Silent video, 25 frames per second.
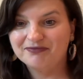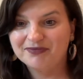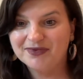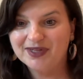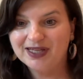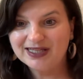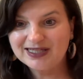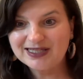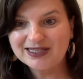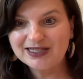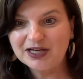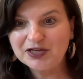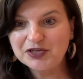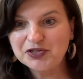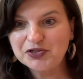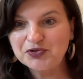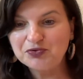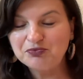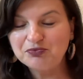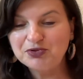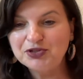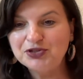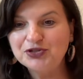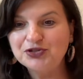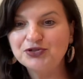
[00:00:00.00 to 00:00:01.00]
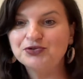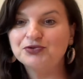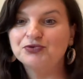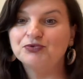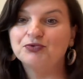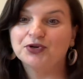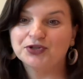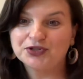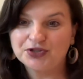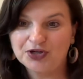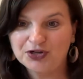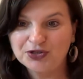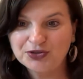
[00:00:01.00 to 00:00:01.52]
it's nice to meet you,
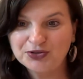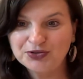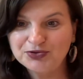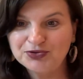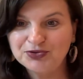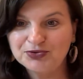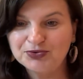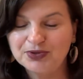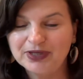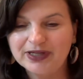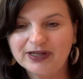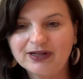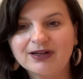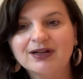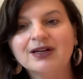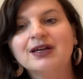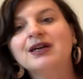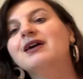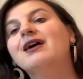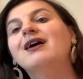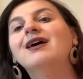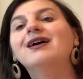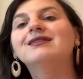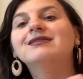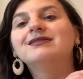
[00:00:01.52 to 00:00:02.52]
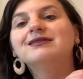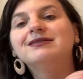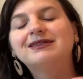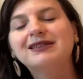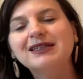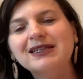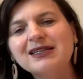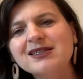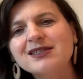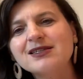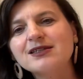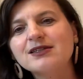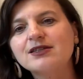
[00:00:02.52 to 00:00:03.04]
what are you doing? And
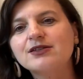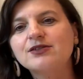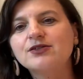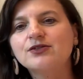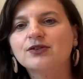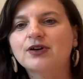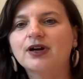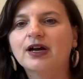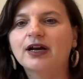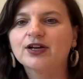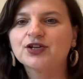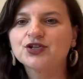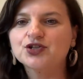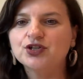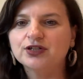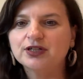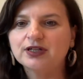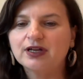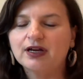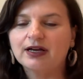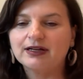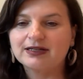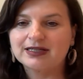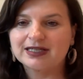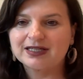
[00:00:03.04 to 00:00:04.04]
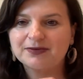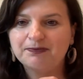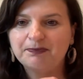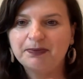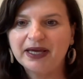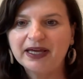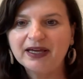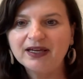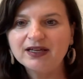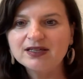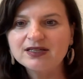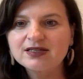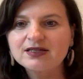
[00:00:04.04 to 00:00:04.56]
this is your actually a
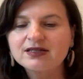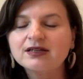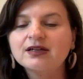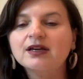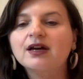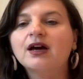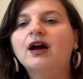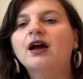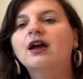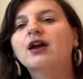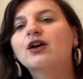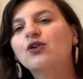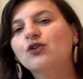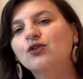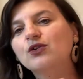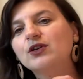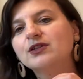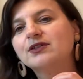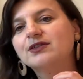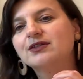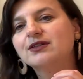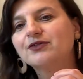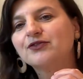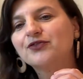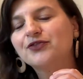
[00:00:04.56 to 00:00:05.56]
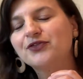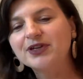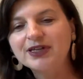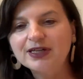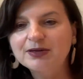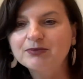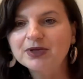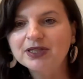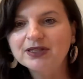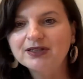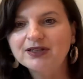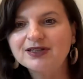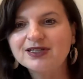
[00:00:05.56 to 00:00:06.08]
space. I call it
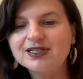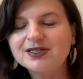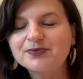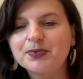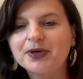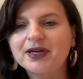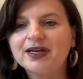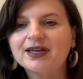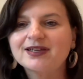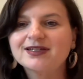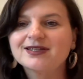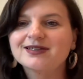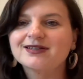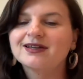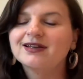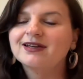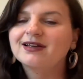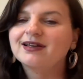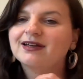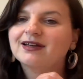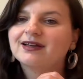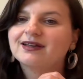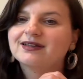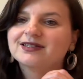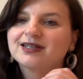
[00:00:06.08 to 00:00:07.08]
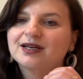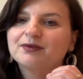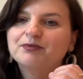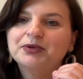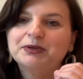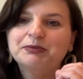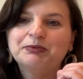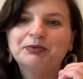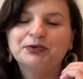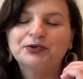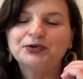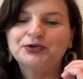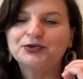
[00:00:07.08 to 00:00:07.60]
3-minute space. Some
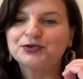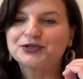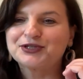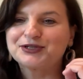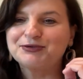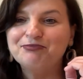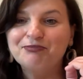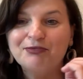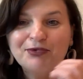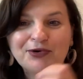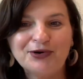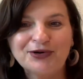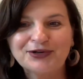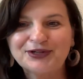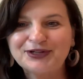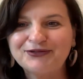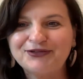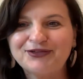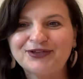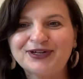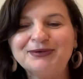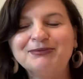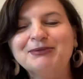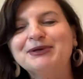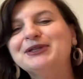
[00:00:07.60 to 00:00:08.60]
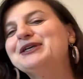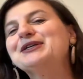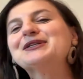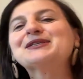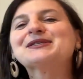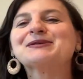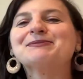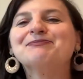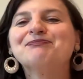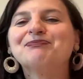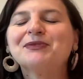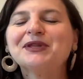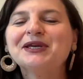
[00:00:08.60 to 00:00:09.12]
people use more than 3
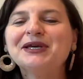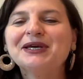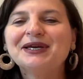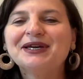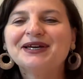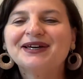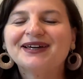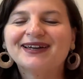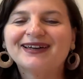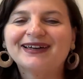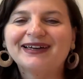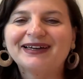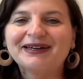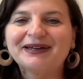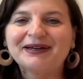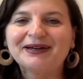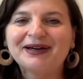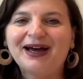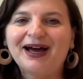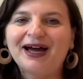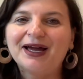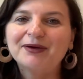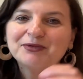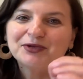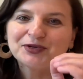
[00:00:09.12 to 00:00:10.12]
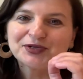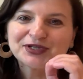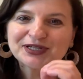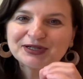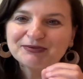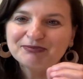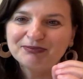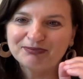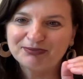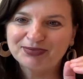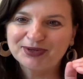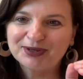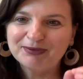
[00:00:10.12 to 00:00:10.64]
minutes. I'm
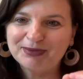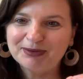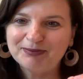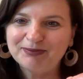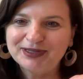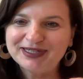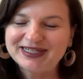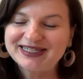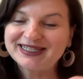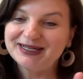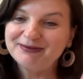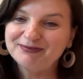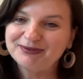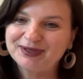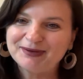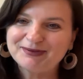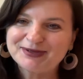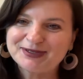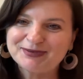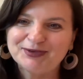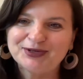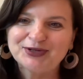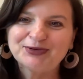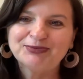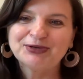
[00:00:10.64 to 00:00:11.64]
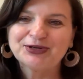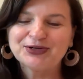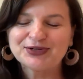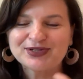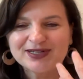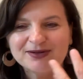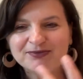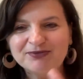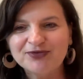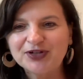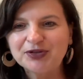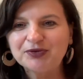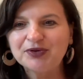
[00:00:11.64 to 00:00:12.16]
using probably sometimes more, because
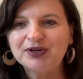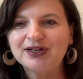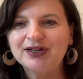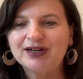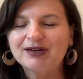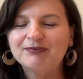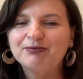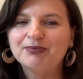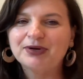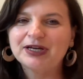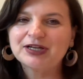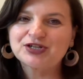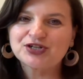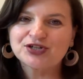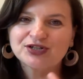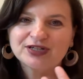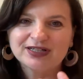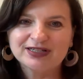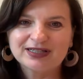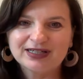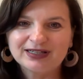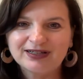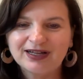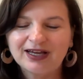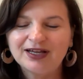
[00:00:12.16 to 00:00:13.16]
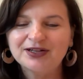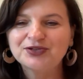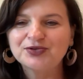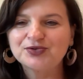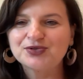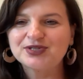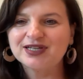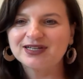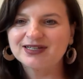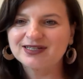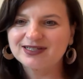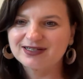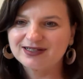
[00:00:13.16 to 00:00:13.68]
I'm very passionate and
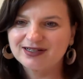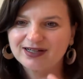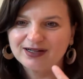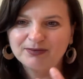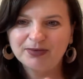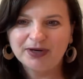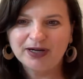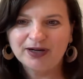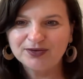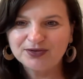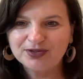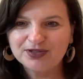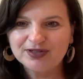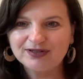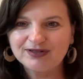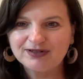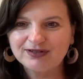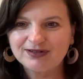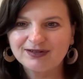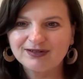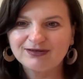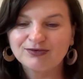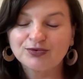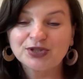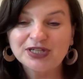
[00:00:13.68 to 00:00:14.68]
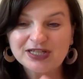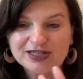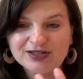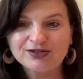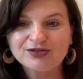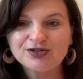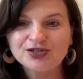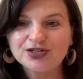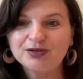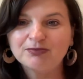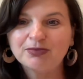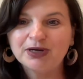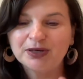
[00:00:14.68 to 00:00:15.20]
enthusiastic about
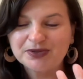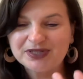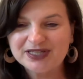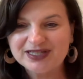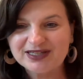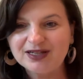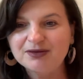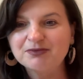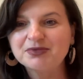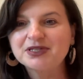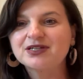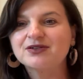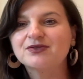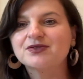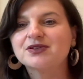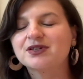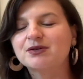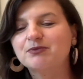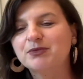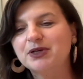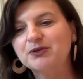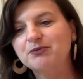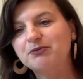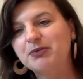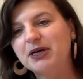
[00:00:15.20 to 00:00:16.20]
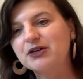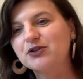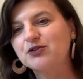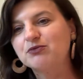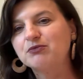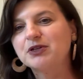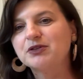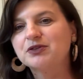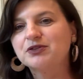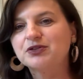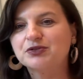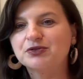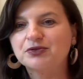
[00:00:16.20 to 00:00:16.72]
research, about stem cells, about
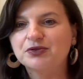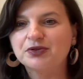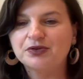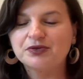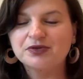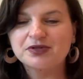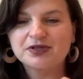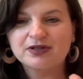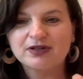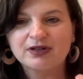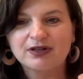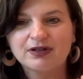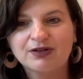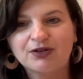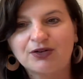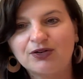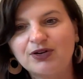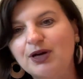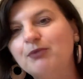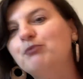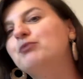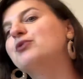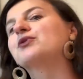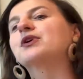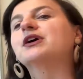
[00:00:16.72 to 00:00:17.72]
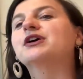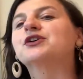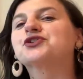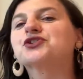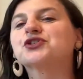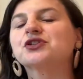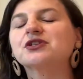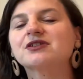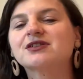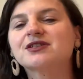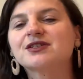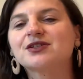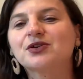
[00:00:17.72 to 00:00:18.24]
biomaterials and
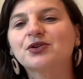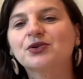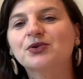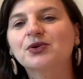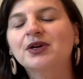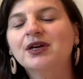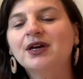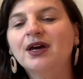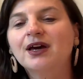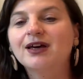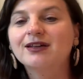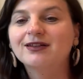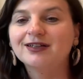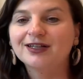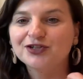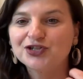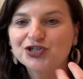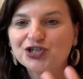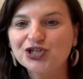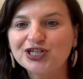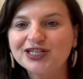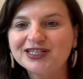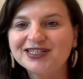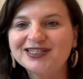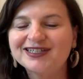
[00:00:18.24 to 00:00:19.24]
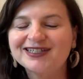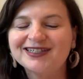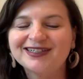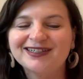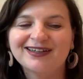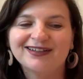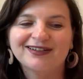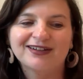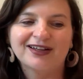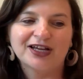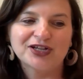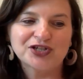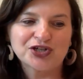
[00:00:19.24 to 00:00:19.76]
collaboration, so and agility
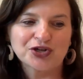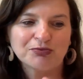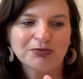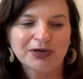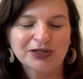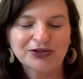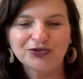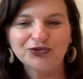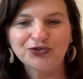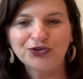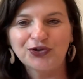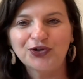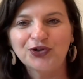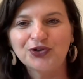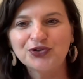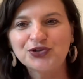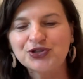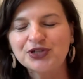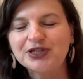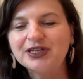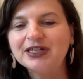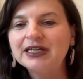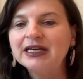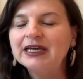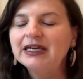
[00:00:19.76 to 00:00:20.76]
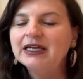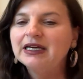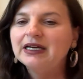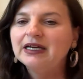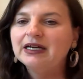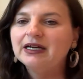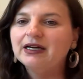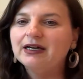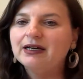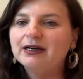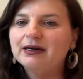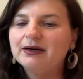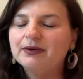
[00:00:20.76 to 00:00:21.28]
and agile methodology.
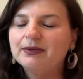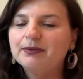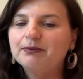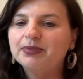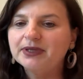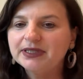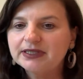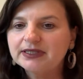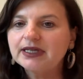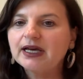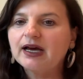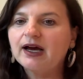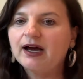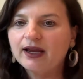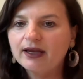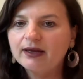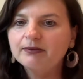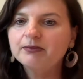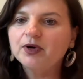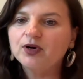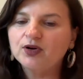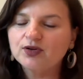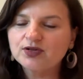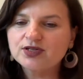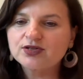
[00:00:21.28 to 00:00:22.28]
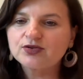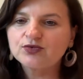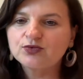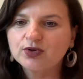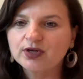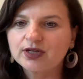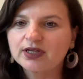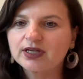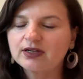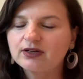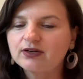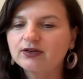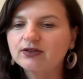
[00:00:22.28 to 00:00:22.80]
But I'm also
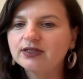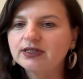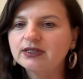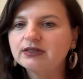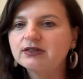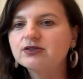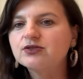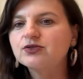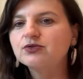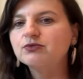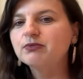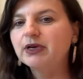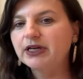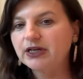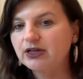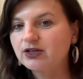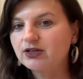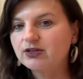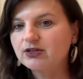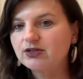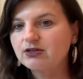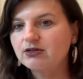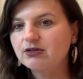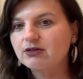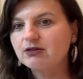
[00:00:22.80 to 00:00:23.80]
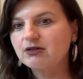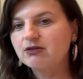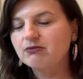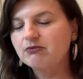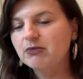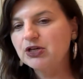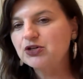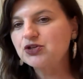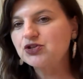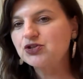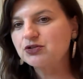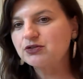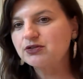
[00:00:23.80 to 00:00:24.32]
working on it to
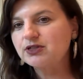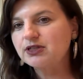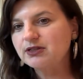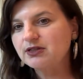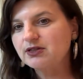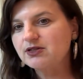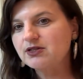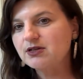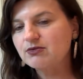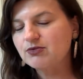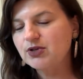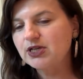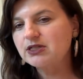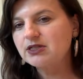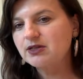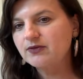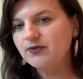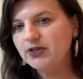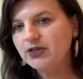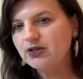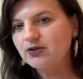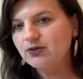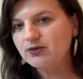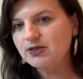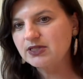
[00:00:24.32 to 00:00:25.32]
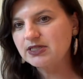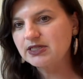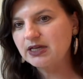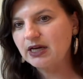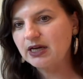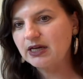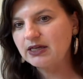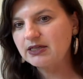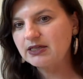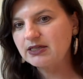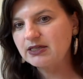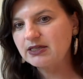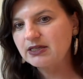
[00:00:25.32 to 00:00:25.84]
make sure that it's relatively
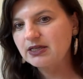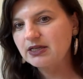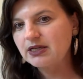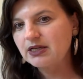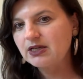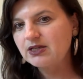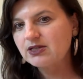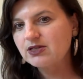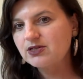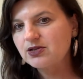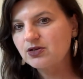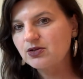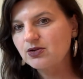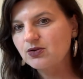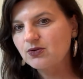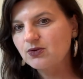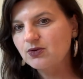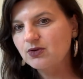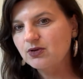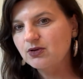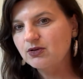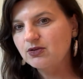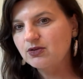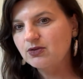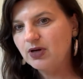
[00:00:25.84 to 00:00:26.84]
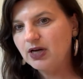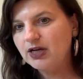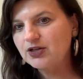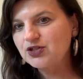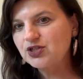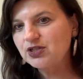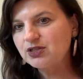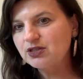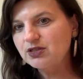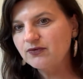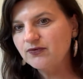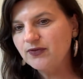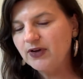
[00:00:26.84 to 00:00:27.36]
concise. So you
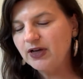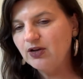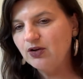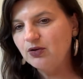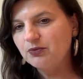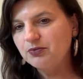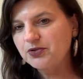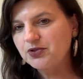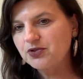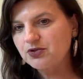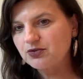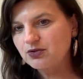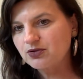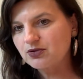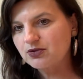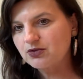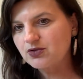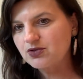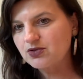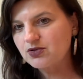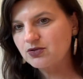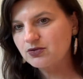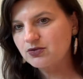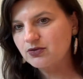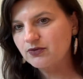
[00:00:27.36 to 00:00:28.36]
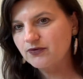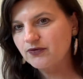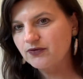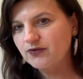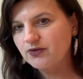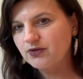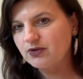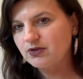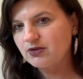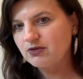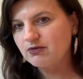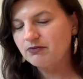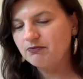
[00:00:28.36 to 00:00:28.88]
actually develop sort of
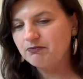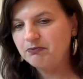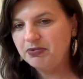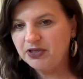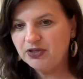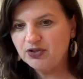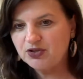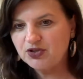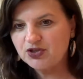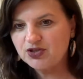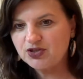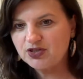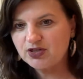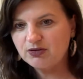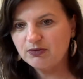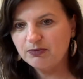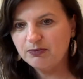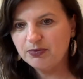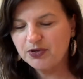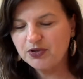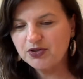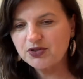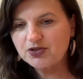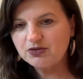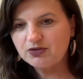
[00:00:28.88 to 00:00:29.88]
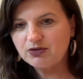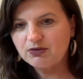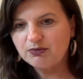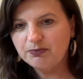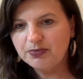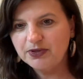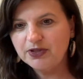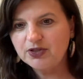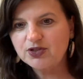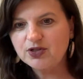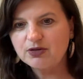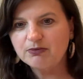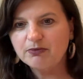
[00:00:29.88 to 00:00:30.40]
a pitch, so personal
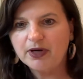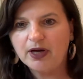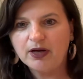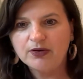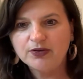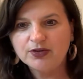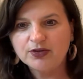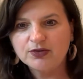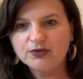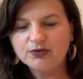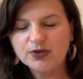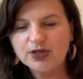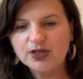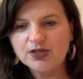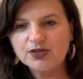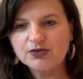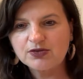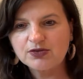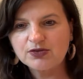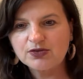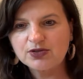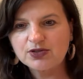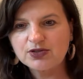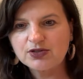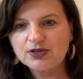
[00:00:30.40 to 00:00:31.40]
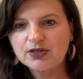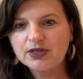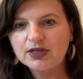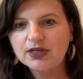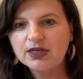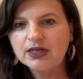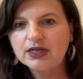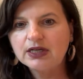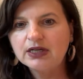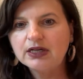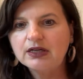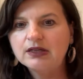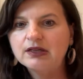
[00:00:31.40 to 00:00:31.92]
pitch about your research,
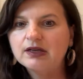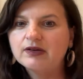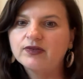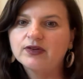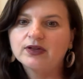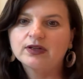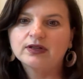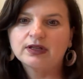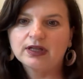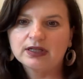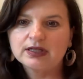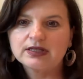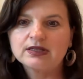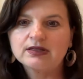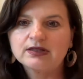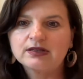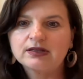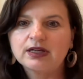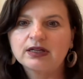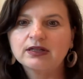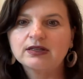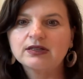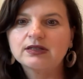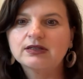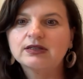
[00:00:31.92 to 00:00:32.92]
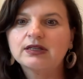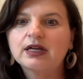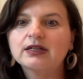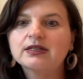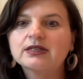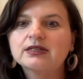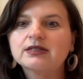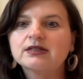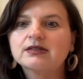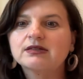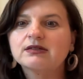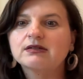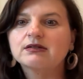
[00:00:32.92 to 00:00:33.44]
and I think
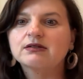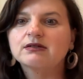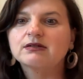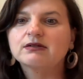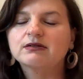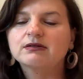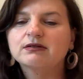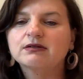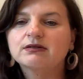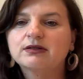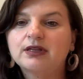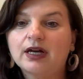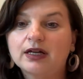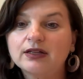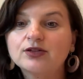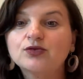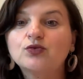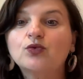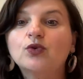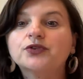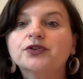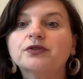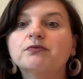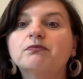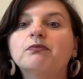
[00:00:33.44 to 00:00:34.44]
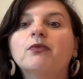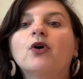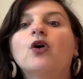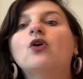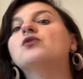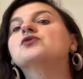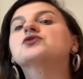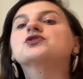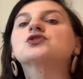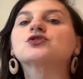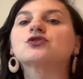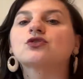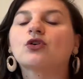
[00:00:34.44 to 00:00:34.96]
that's what
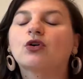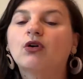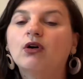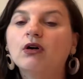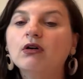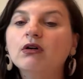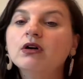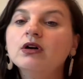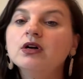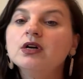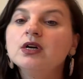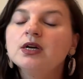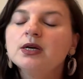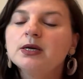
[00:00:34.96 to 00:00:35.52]
also.